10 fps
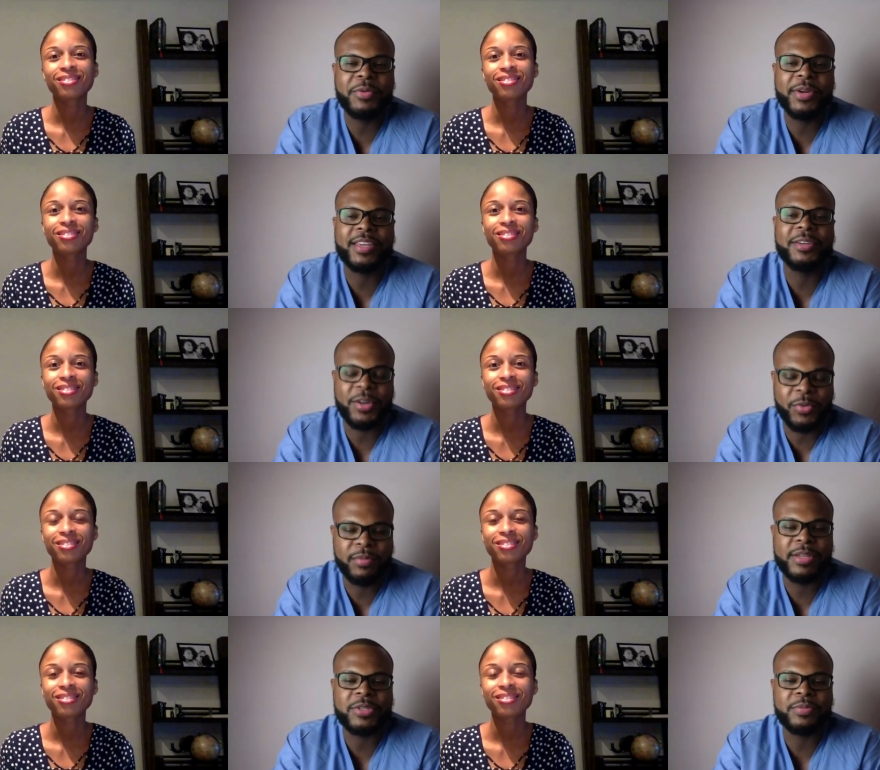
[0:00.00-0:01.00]
Speaker 1: week. You don't want
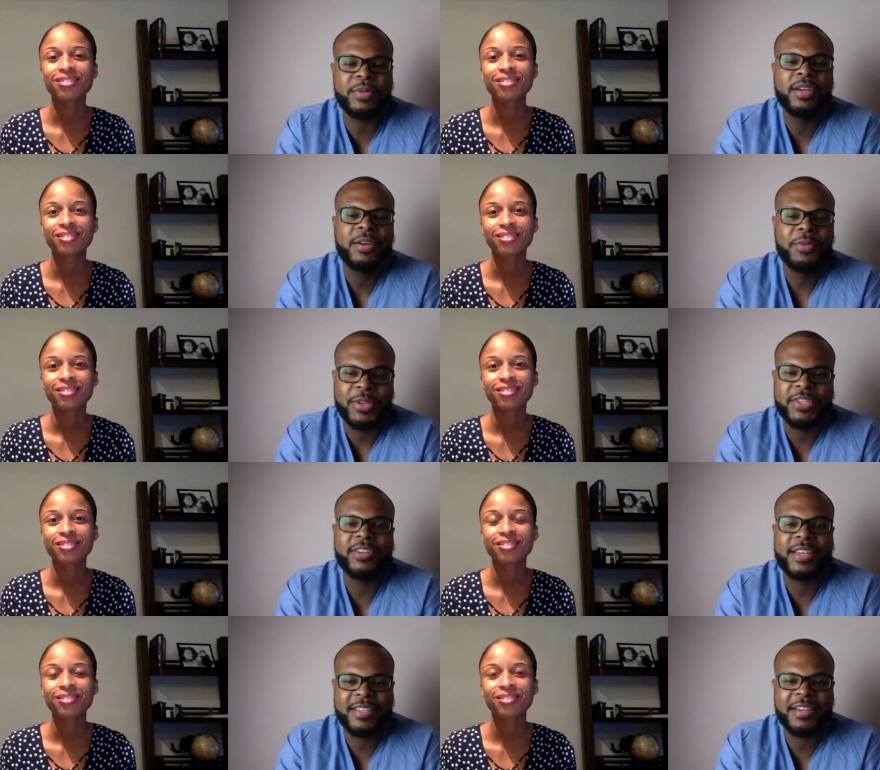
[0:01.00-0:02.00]
to miss them. We'll see you
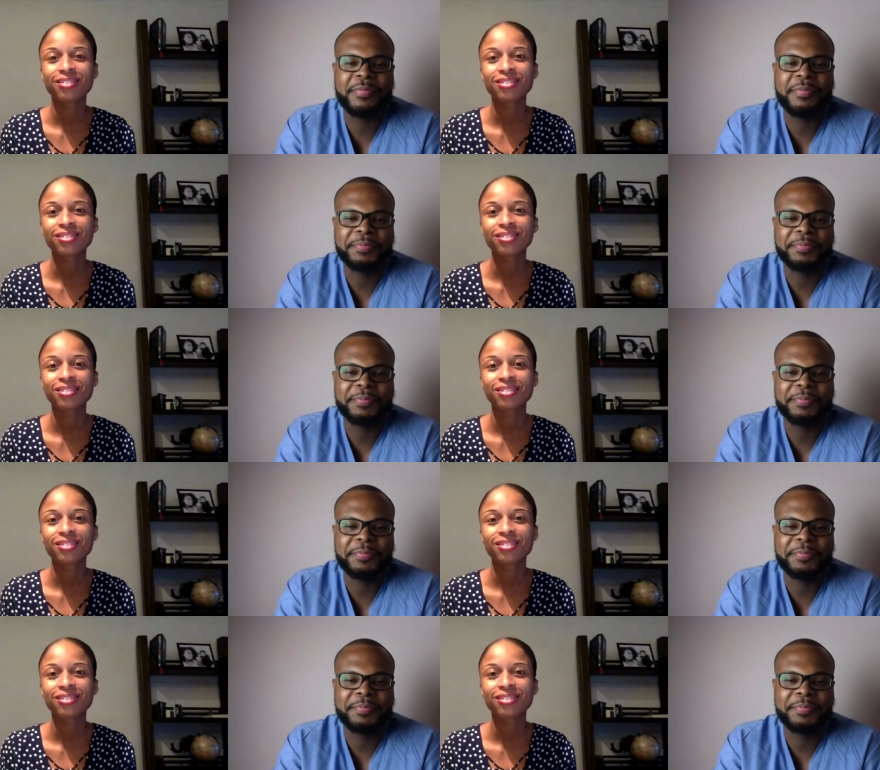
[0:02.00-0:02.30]
next time.